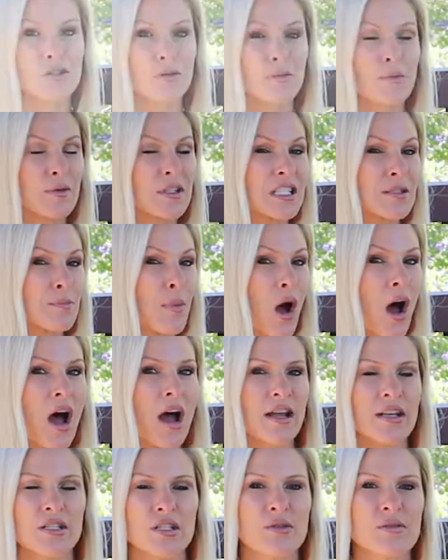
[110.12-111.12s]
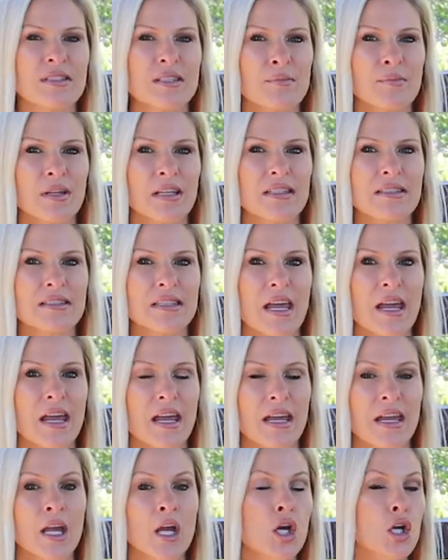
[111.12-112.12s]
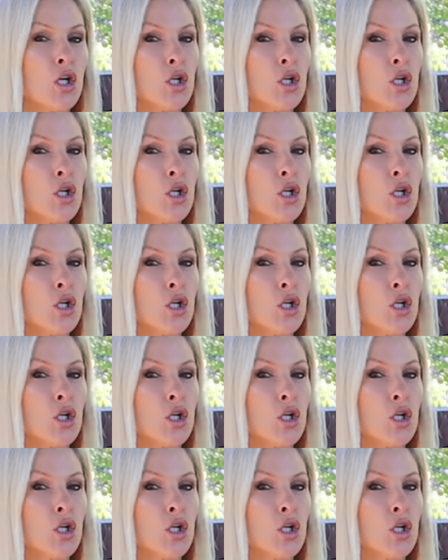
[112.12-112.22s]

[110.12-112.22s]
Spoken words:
to respond, you simply say,